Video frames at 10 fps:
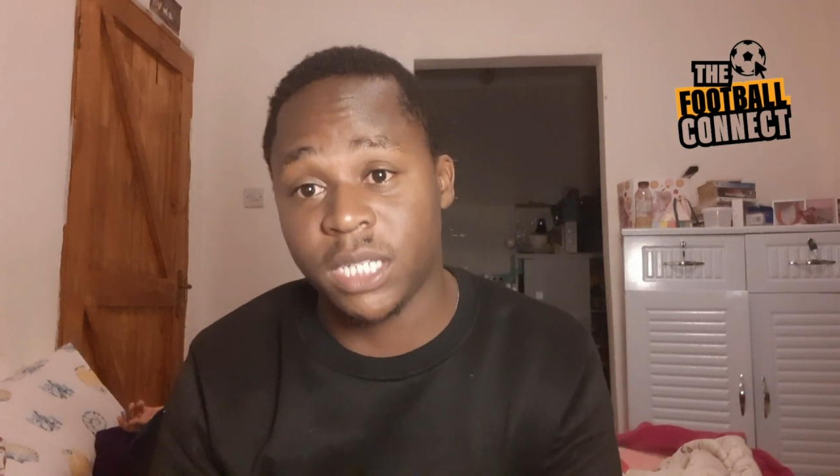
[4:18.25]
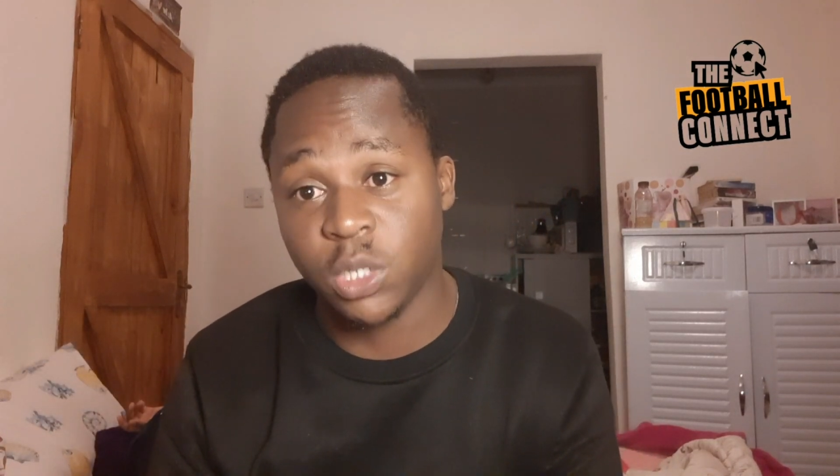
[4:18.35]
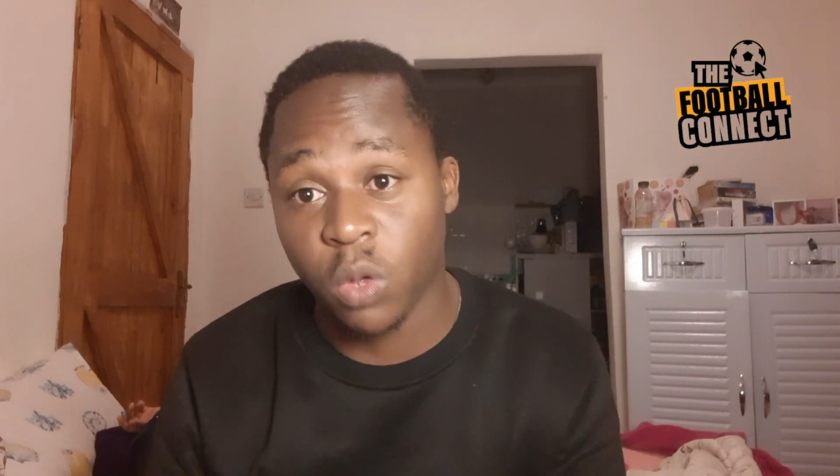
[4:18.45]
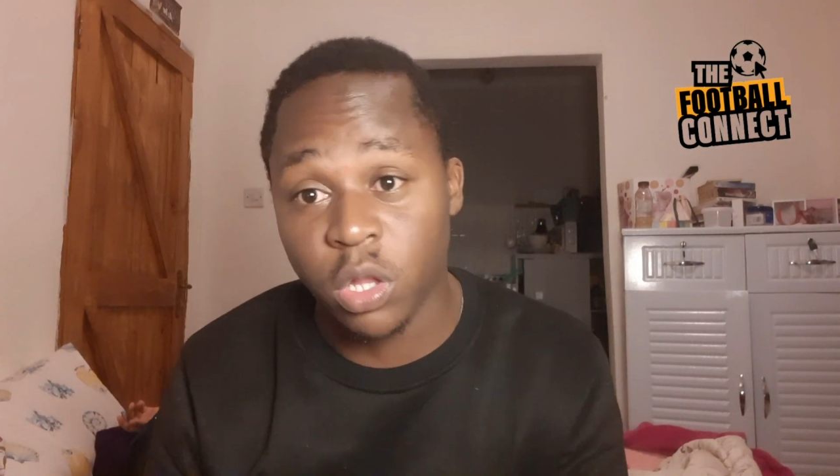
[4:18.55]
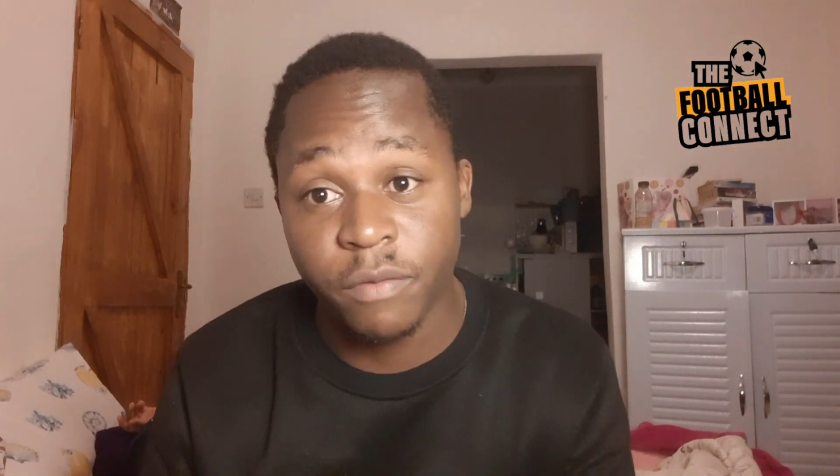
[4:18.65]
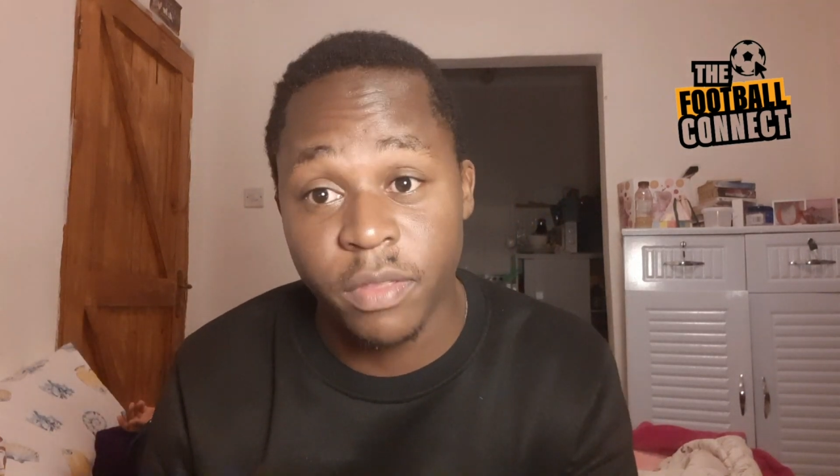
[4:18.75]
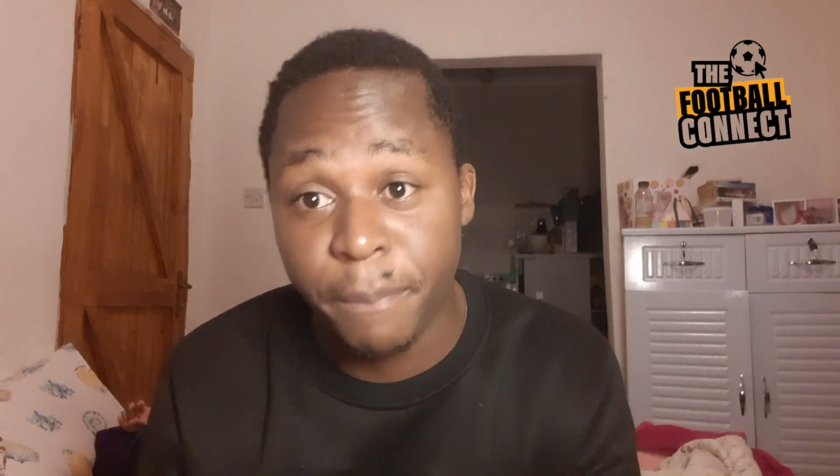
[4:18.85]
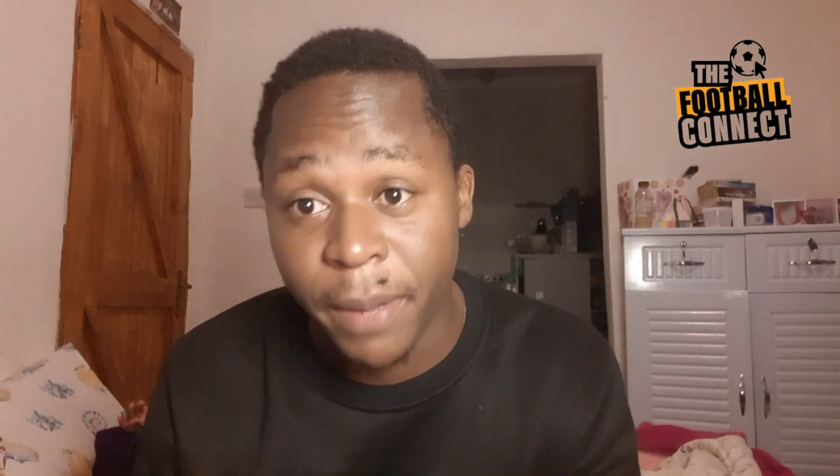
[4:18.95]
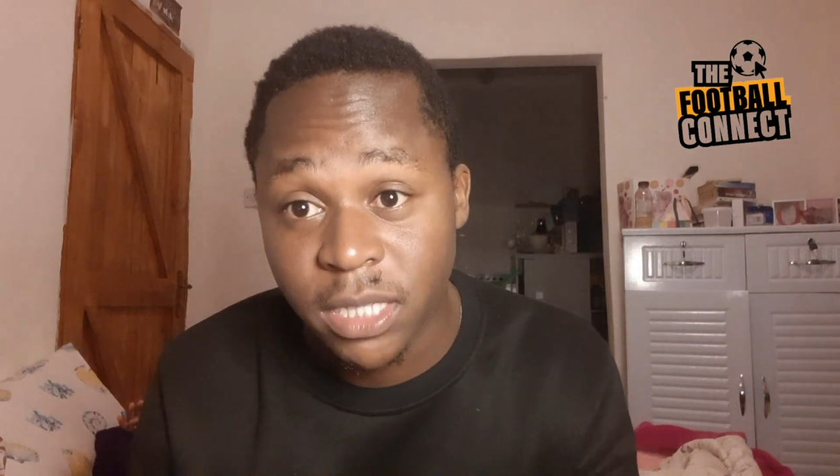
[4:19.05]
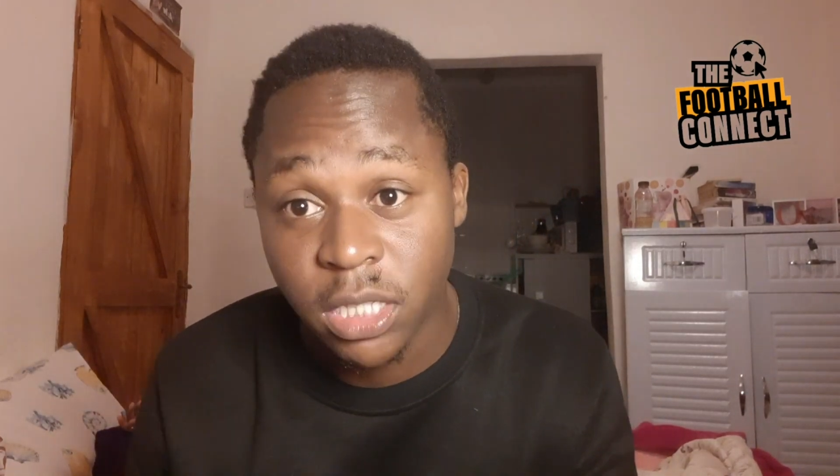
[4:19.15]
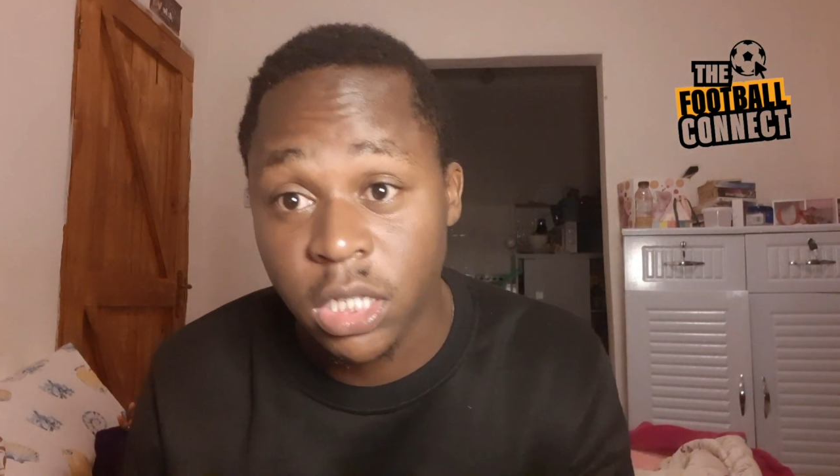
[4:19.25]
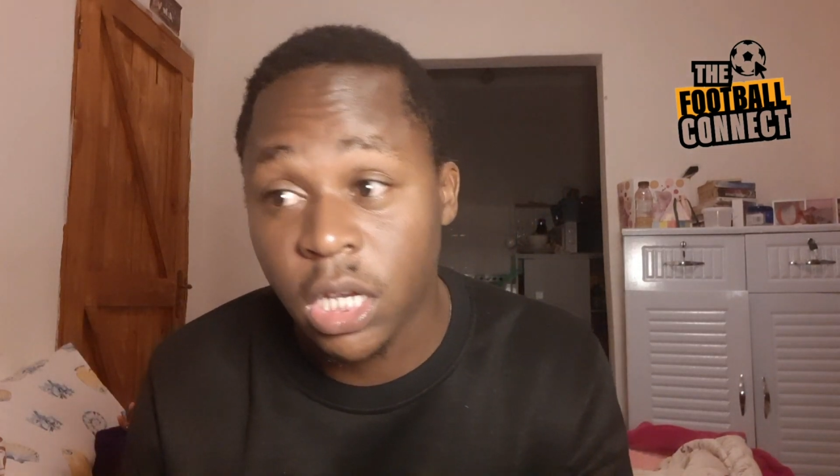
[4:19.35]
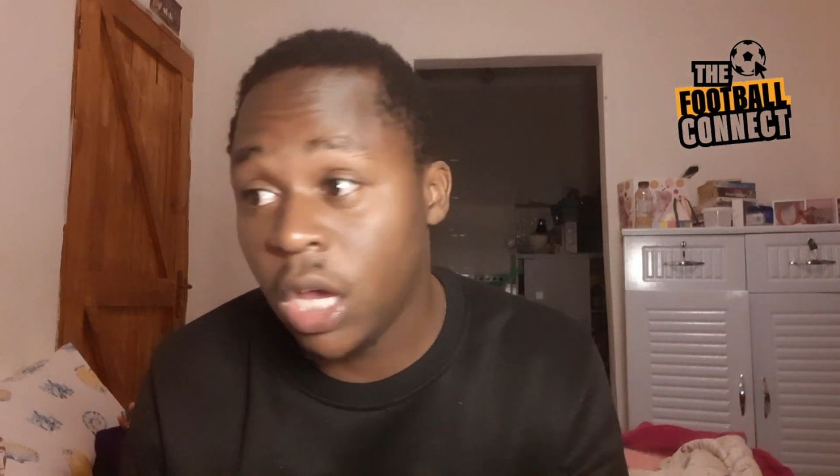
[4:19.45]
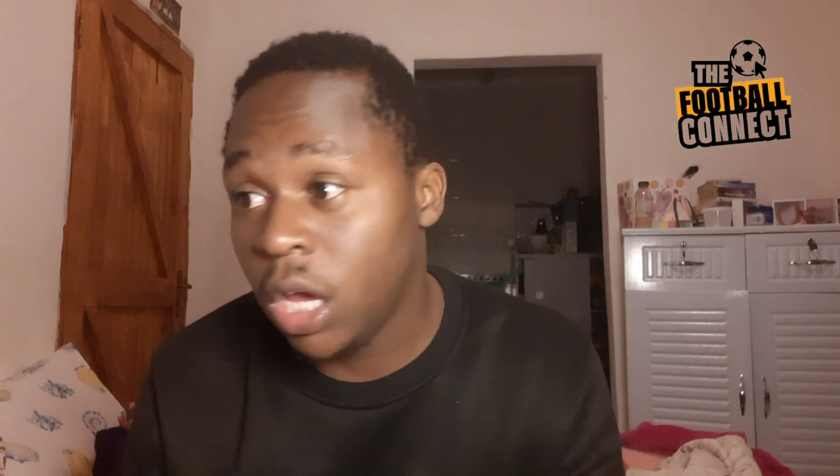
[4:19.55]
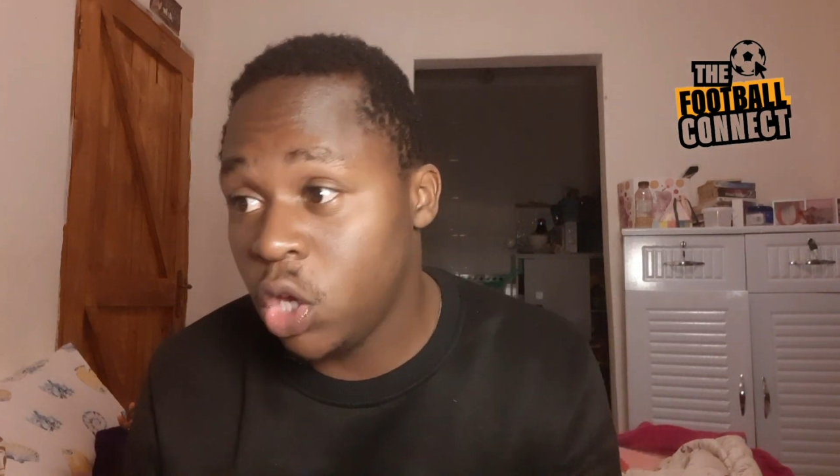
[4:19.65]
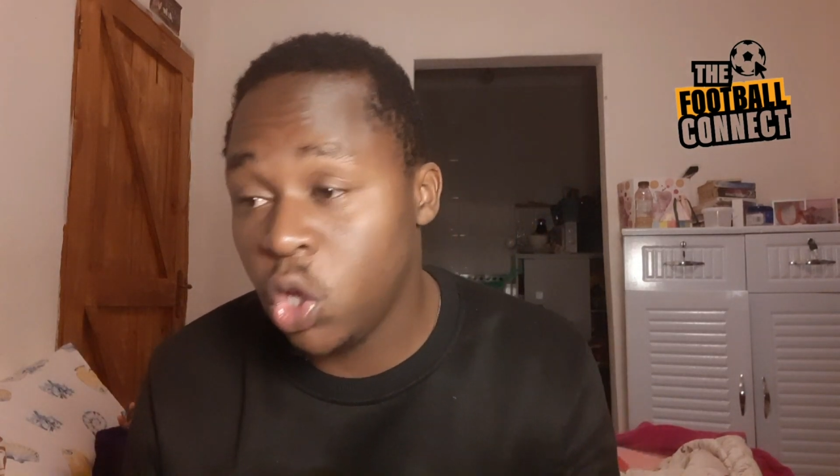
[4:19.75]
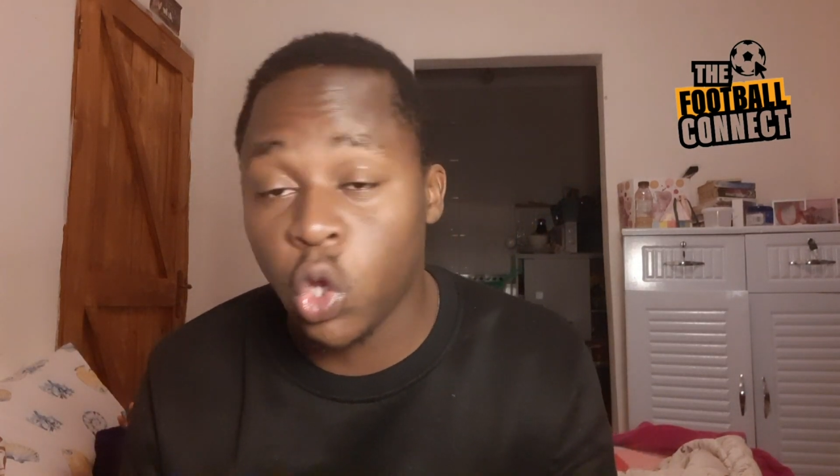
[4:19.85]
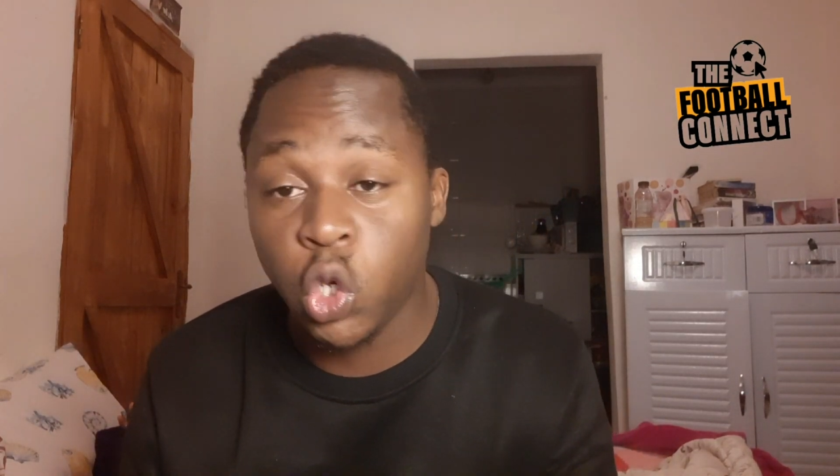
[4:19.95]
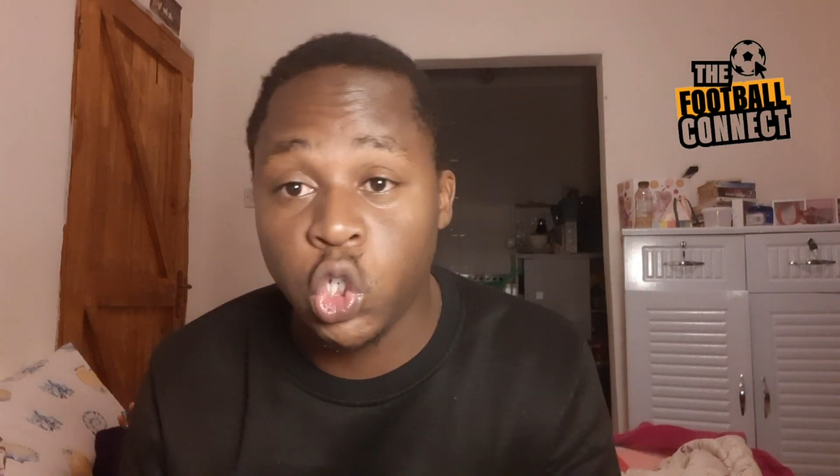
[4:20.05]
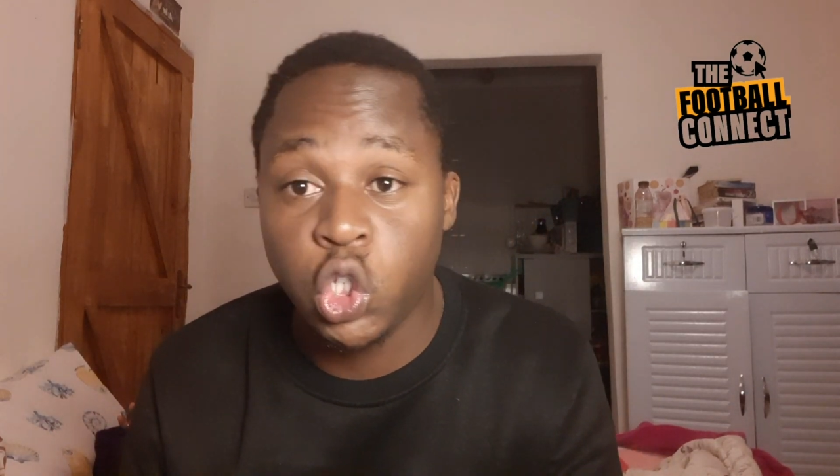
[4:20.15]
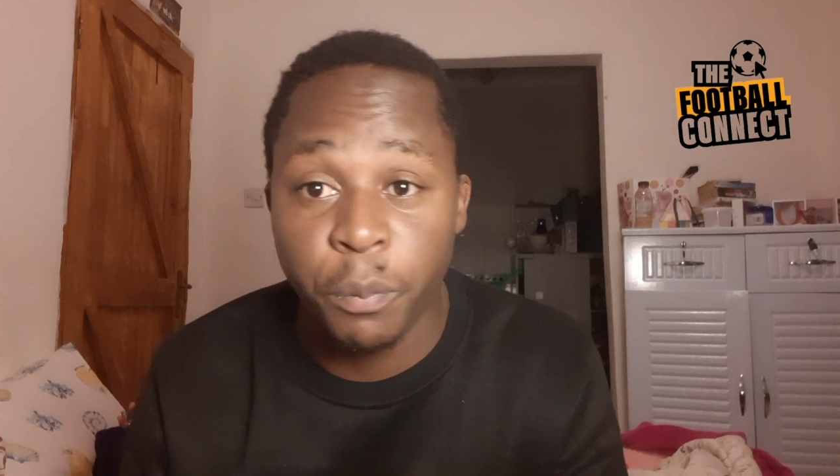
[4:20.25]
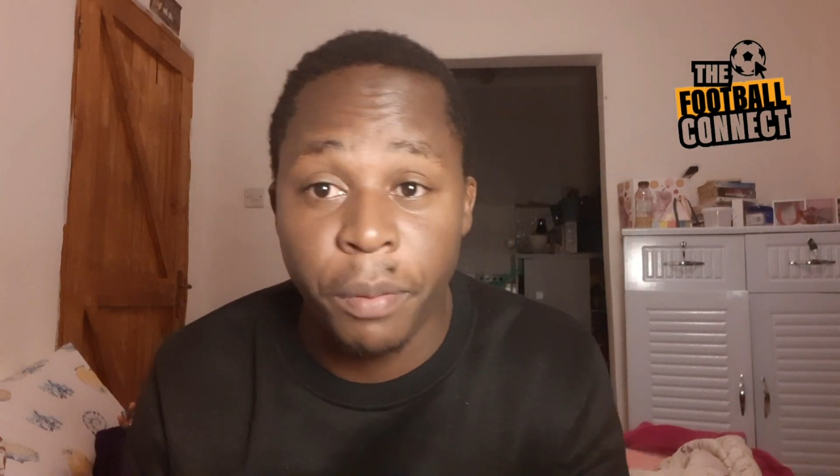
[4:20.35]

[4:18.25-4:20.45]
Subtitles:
He's one of the best, YouTube